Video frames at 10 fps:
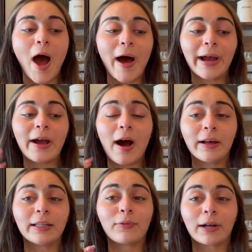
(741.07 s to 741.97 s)
I
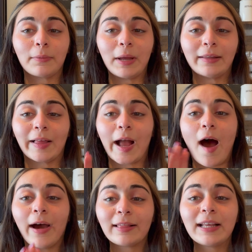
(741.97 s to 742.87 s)
highly recommend, like,
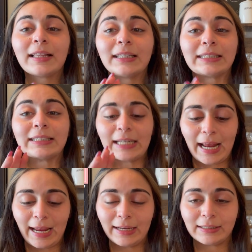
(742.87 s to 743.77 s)
I think that this is an
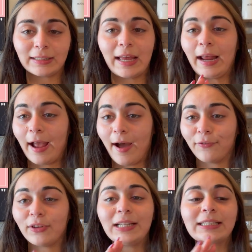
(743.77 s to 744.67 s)
eight and a half,
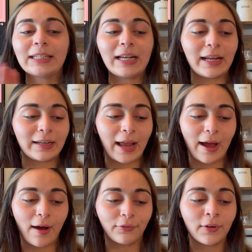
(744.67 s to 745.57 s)
easily an eight and a
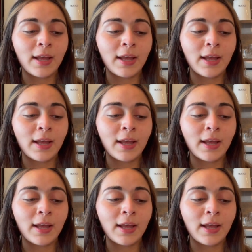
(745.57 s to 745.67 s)
half.